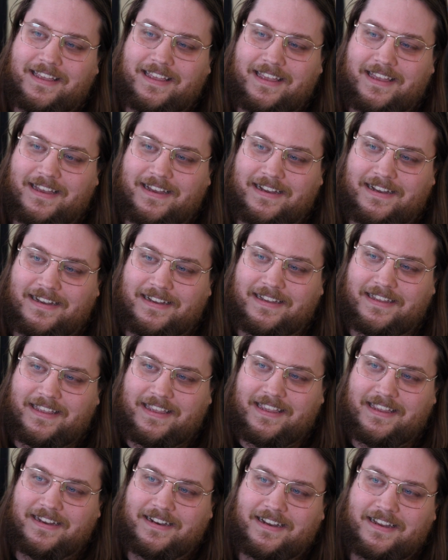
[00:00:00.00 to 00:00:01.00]

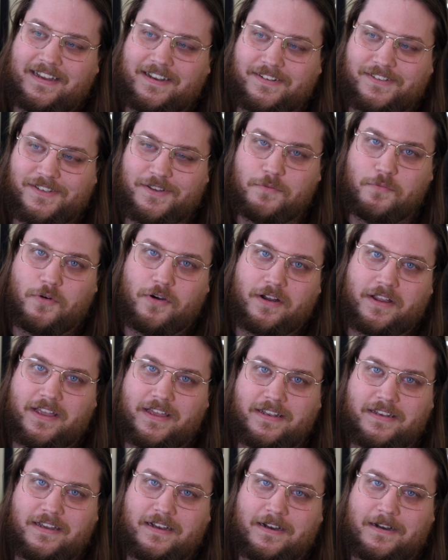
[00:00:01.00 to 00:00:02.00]
Here's it
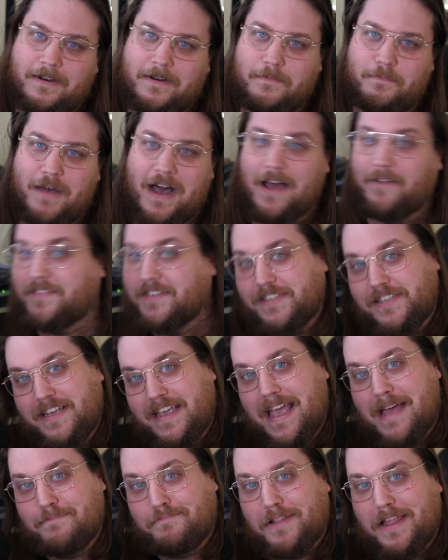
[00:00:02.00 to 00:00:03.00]
working. Obviously you
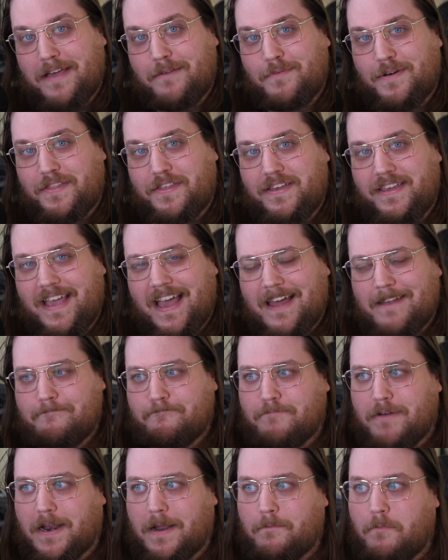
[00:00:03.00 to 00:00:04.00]
can't play with it
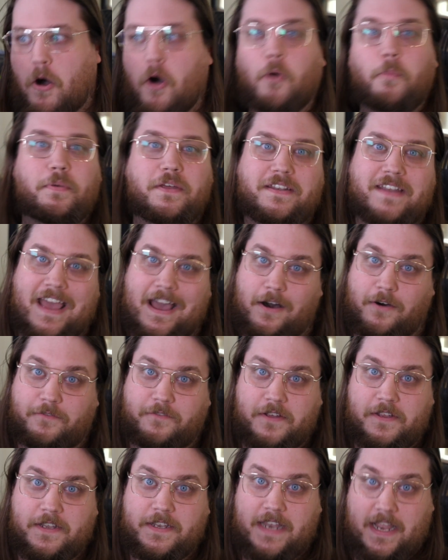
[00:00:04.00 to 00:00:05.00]
yet, but I'm hoping
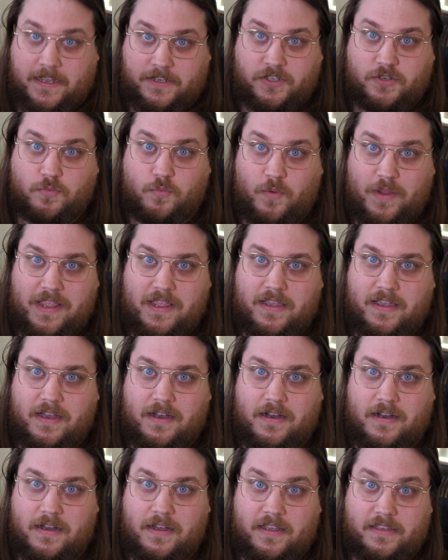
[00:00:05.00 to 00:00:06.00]
alpha next week,
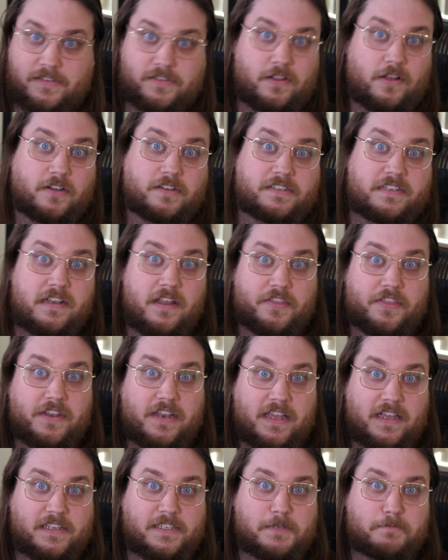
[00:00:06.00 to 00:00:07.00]
as long as nothing
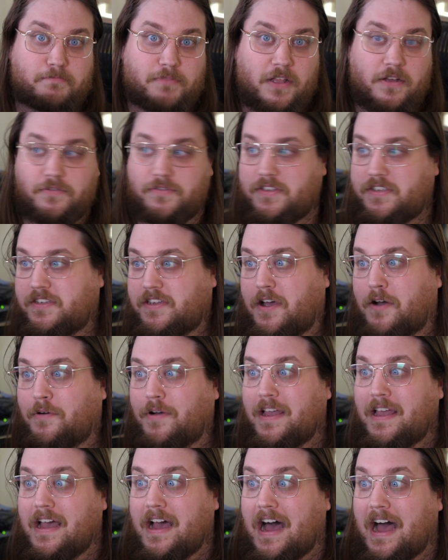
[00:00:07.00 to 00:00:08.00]
explodes. So
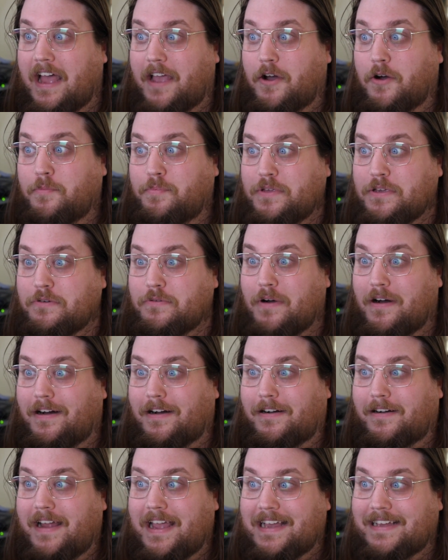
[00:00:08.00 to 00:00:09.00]
I hope you
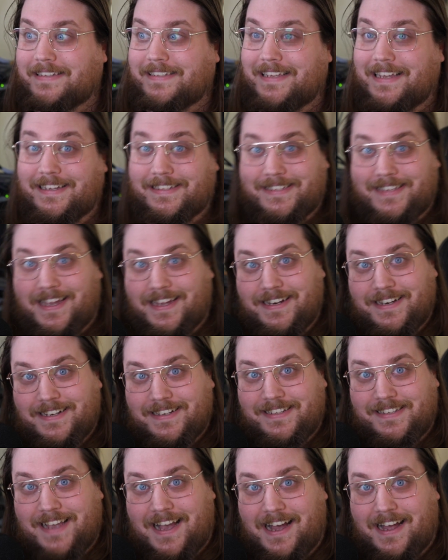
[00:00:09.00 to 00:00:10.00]
are as
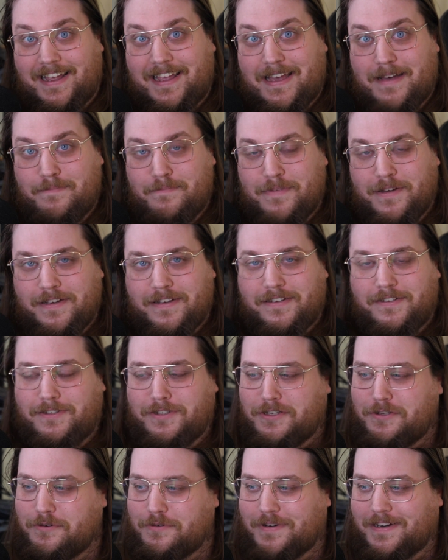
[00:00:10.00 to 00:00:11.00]
excited as I am
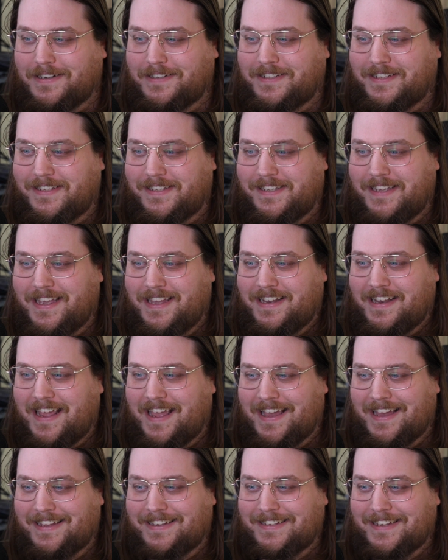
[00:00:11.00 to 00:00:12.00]
to see it.
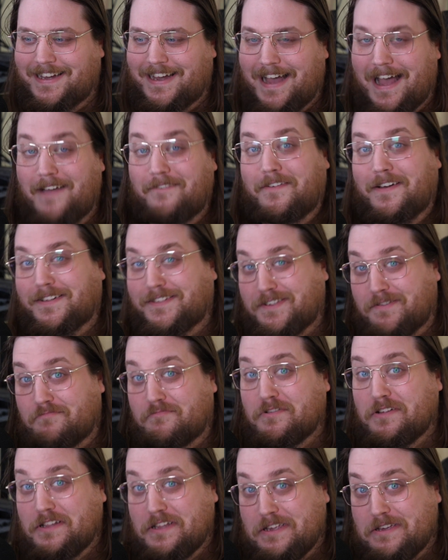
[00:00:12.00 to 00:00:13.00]
And I've got some
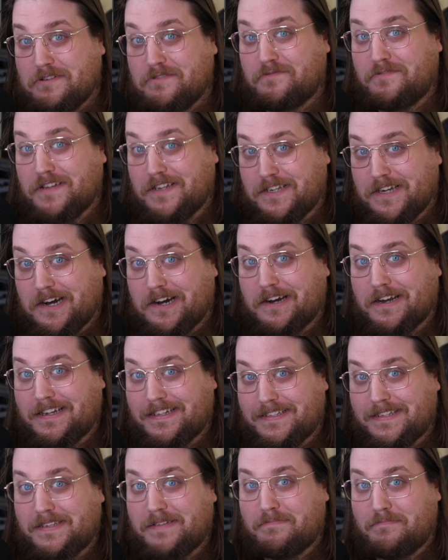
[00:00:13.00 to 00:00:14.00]
really goofy
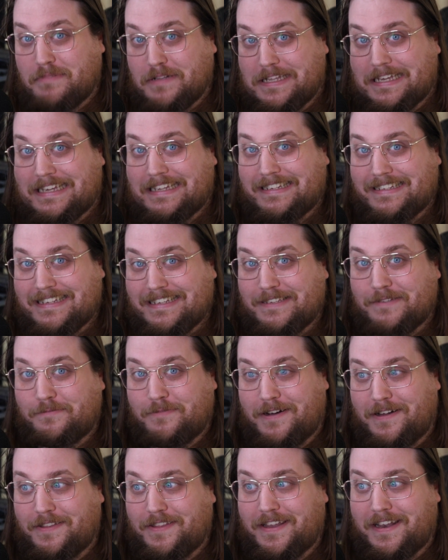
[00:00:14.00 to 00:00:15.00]
targets planned as
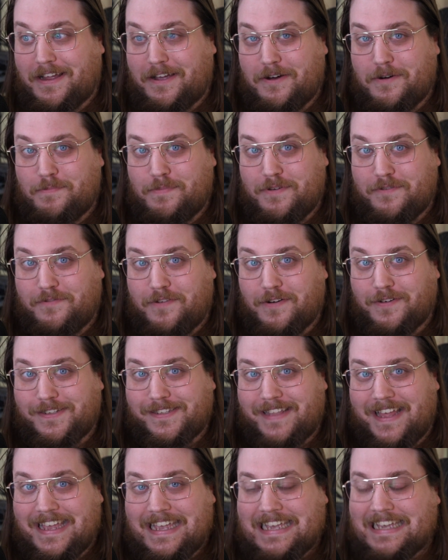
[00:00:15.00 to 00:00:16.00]
well that I hope you
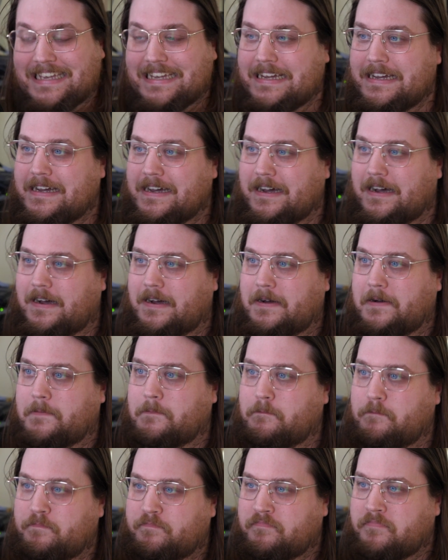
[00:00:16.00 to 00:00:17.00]
folks like.
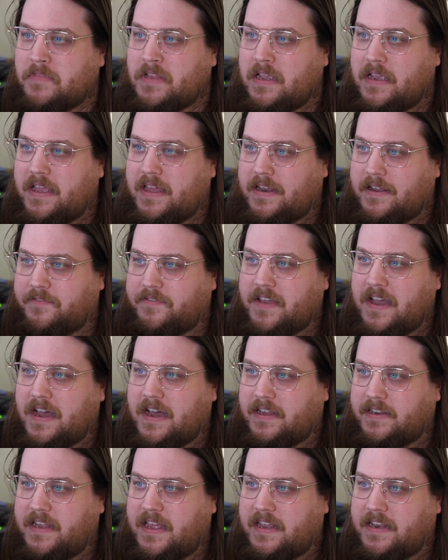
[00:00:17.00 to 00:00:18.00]
And I've
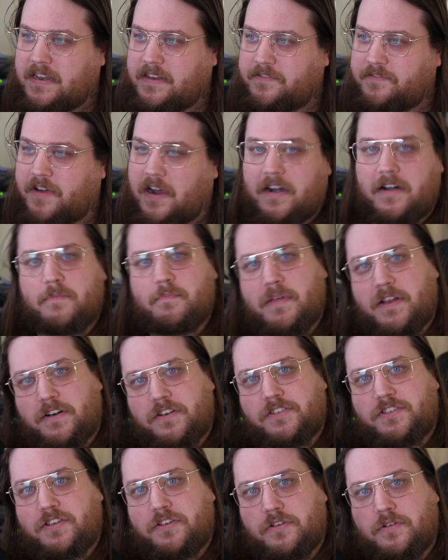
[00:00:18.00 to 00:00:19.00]
got an environment or
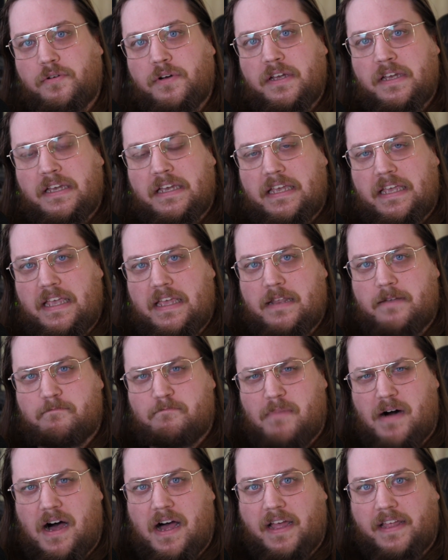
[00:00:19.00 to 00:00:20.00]
two in
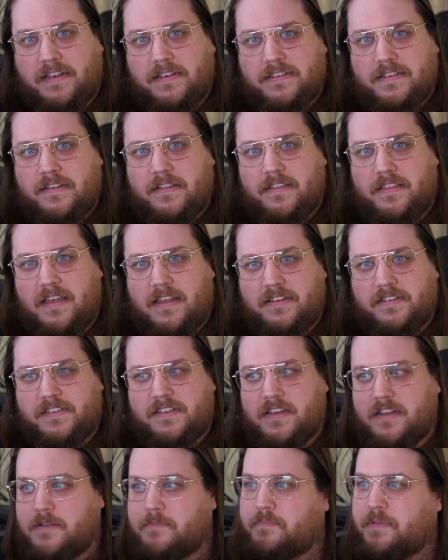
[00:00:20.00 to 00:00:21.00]
mind that is
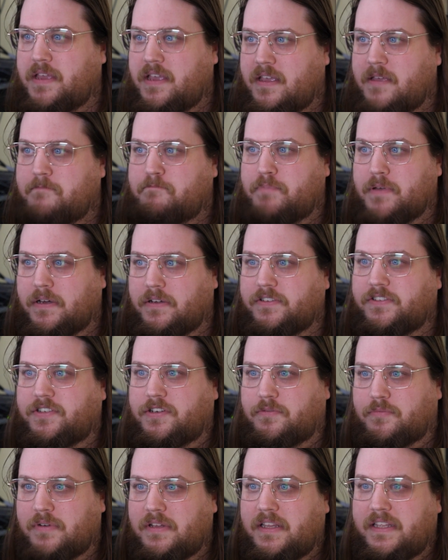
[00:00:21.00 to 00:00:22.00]
going to be built
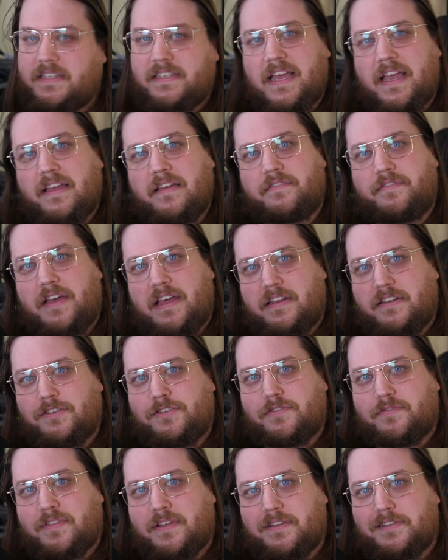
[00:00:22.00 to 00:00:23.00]
to really take
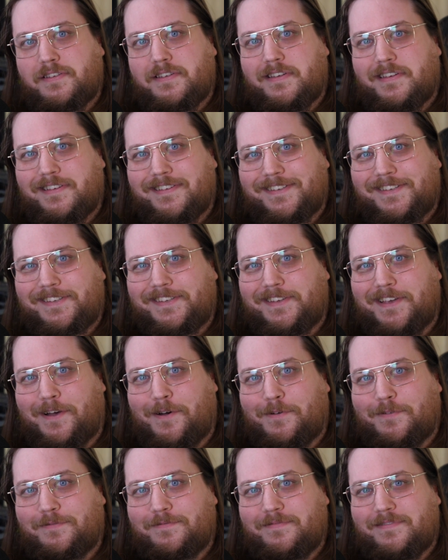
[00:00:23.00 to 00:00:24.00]
advantage of this.
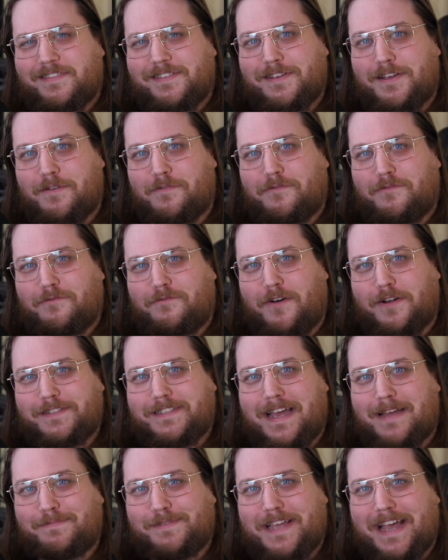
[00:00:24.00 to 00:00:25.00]
So it's fun
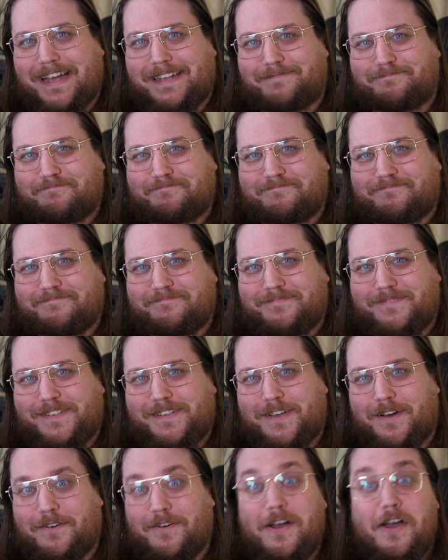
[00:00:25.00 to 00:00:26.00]
times ahead.
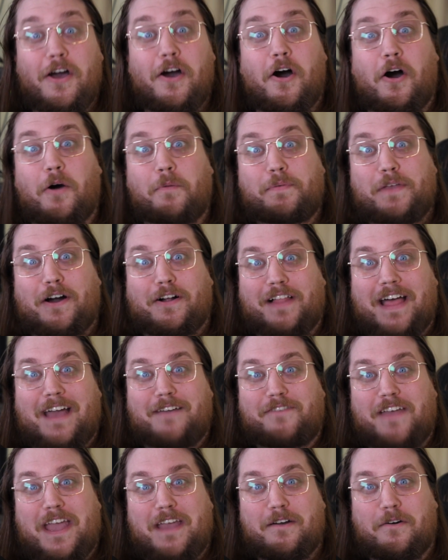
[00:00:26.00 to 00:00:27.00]
So hope you all
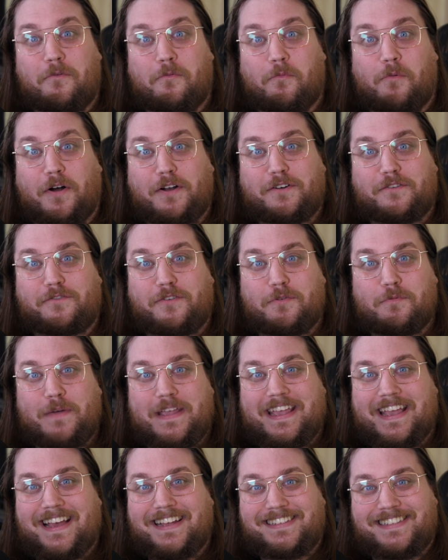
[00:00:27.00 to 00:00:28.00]
have a wonderful
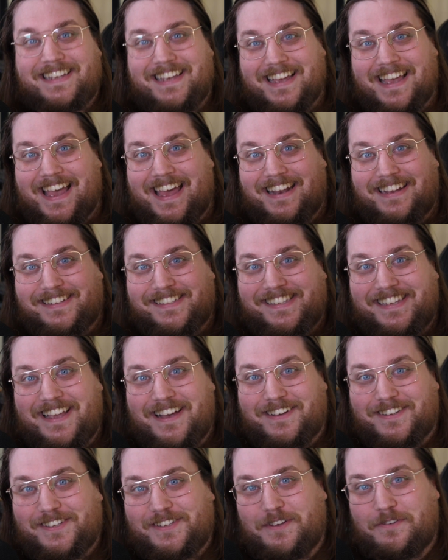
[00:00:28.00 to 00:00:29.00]
weekend, and I'll see
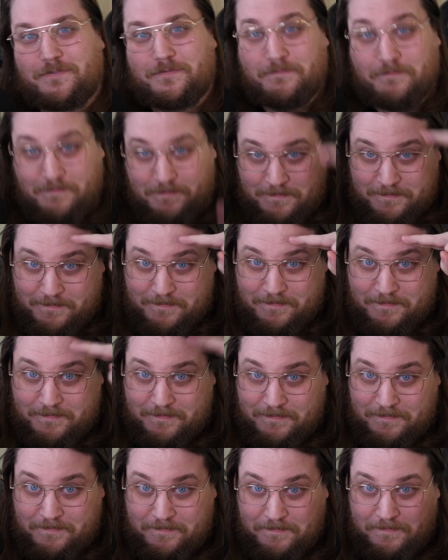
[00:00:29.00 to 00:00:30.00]
y'all soon.
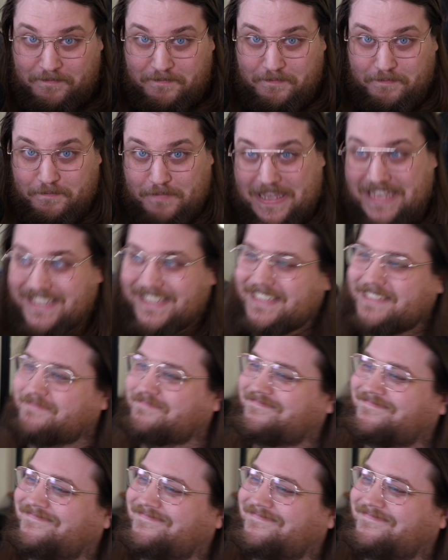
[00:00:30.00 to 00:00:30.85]
Peace.